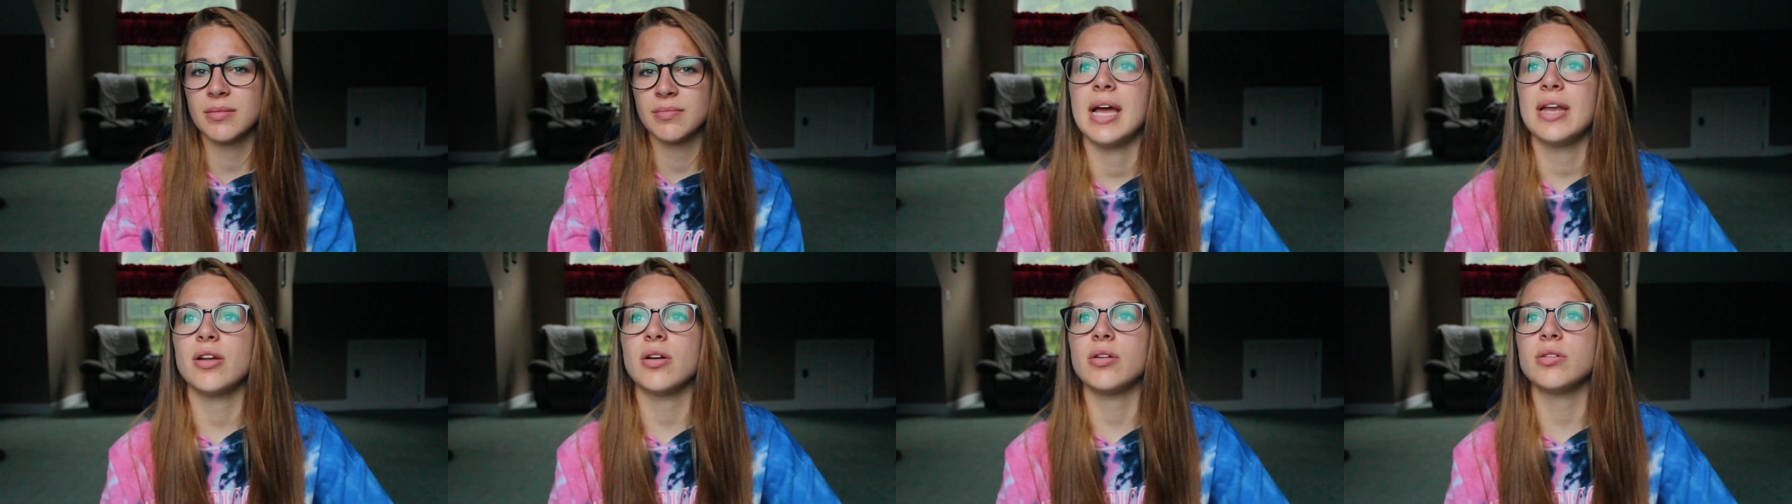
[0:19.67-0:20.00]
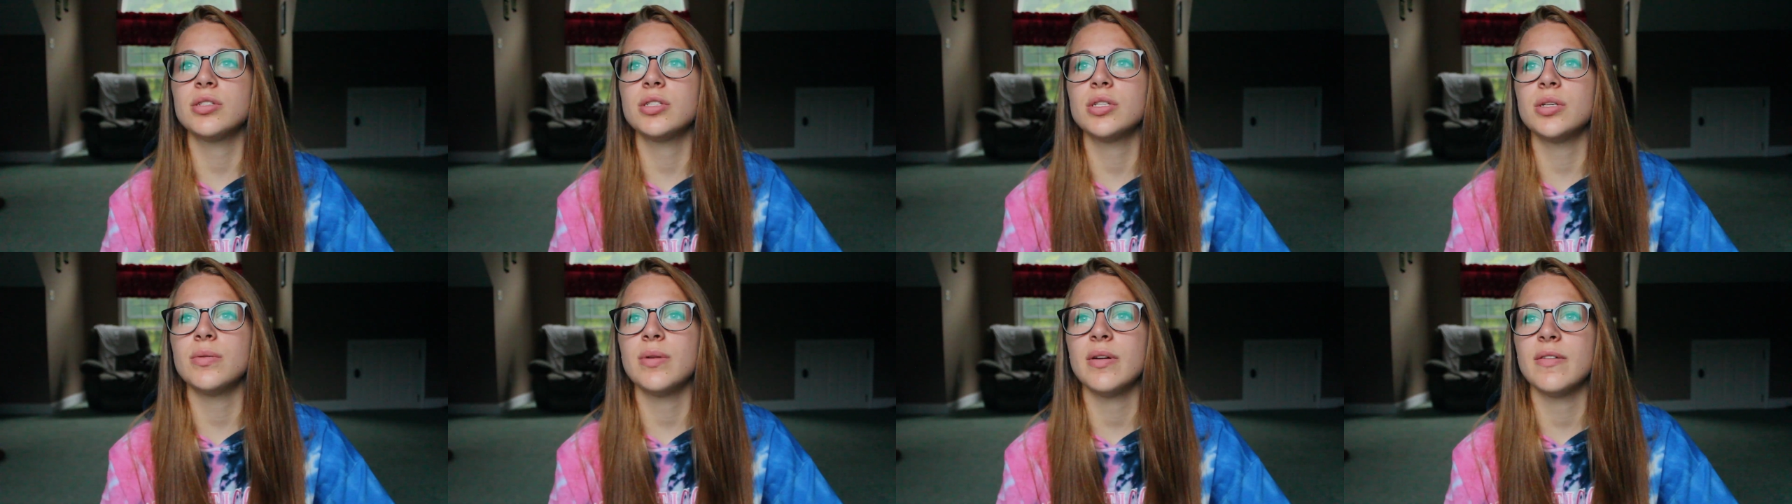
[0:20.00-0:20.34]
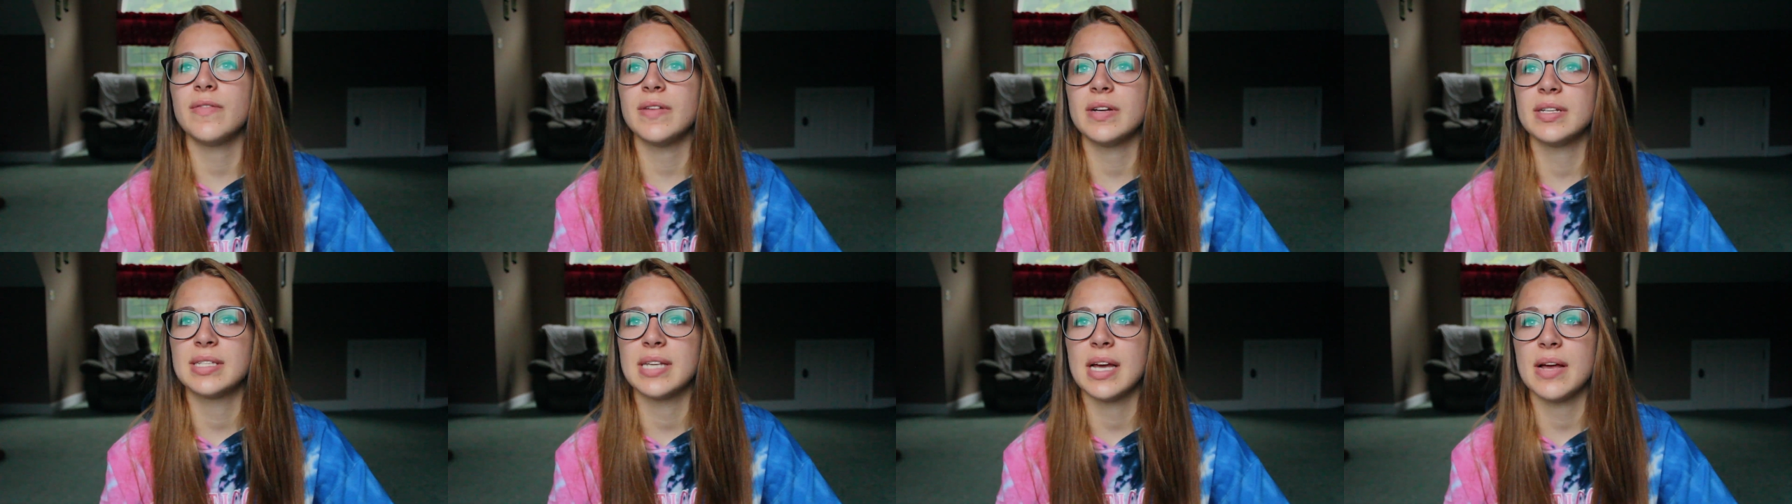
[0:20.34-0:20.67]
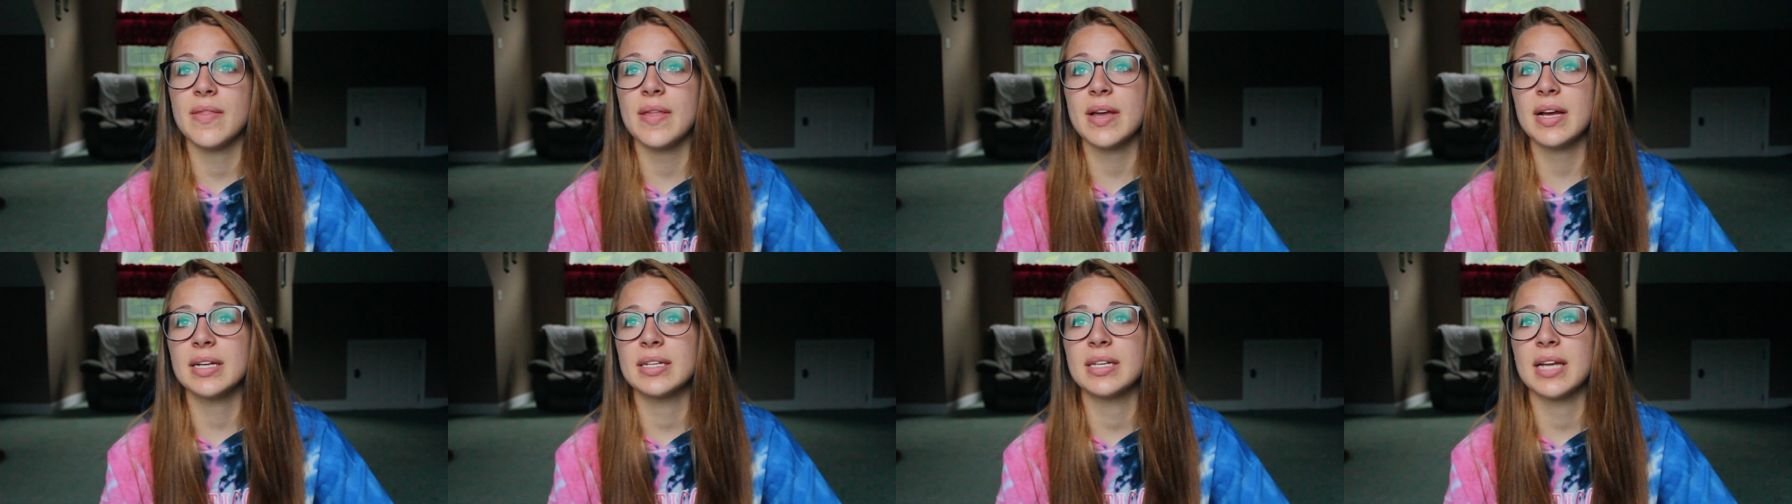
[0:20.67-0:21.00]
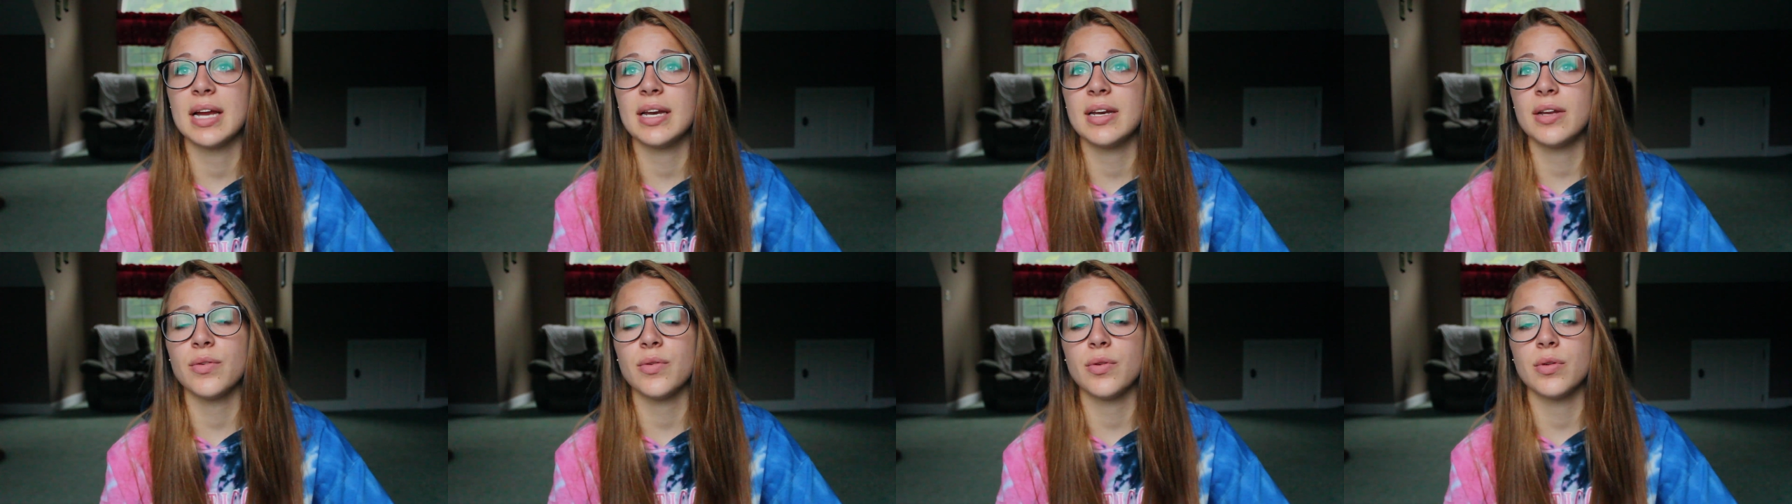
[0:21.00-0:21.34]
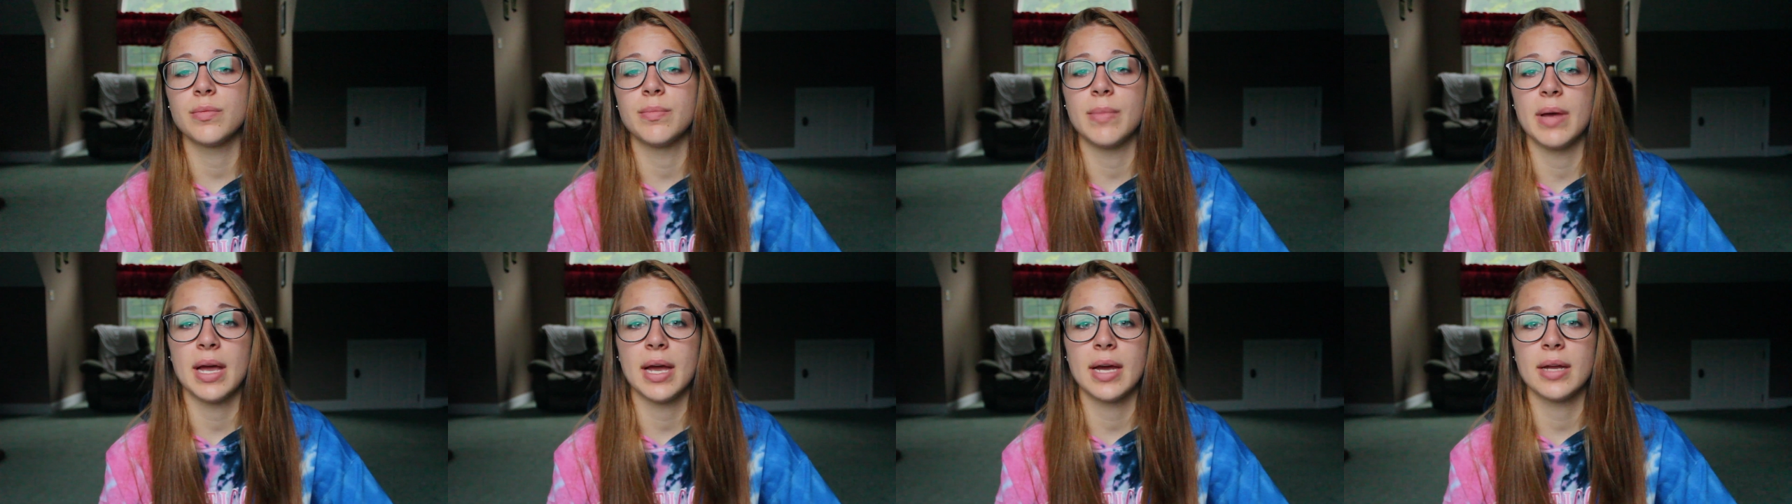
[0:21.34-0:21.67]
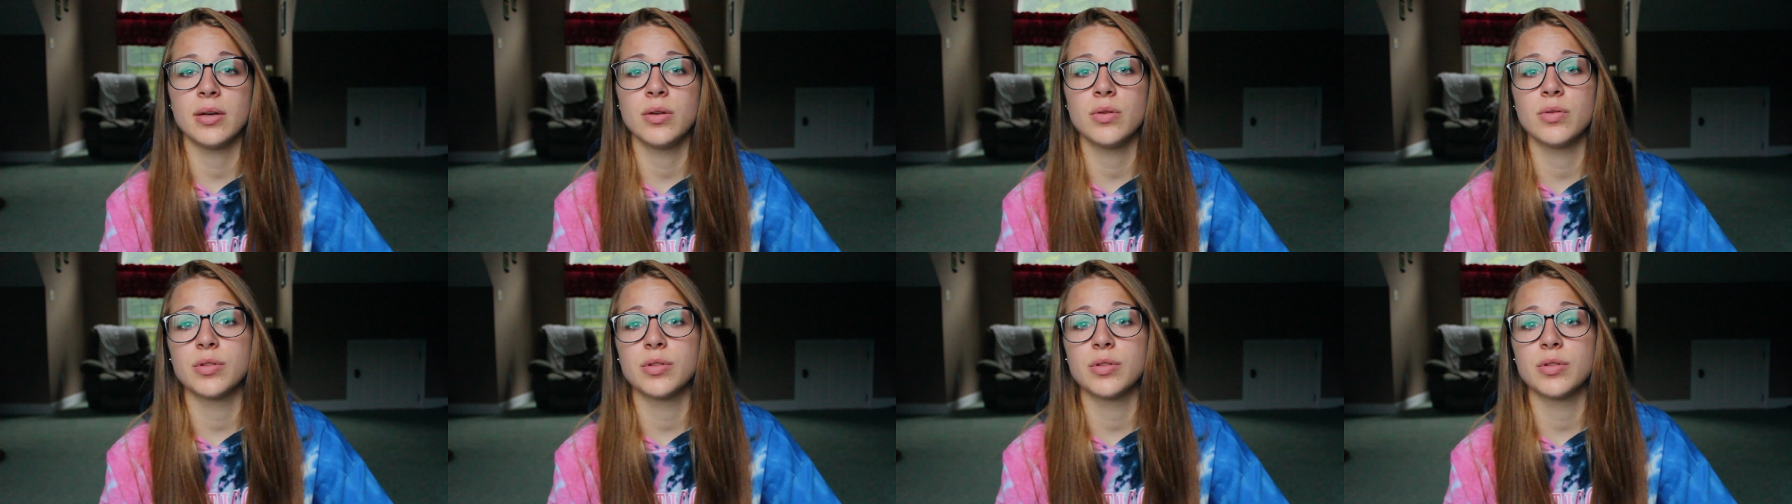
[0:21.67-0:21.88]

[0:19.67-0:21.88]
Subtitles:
And also, if I sound like a 90-year-old man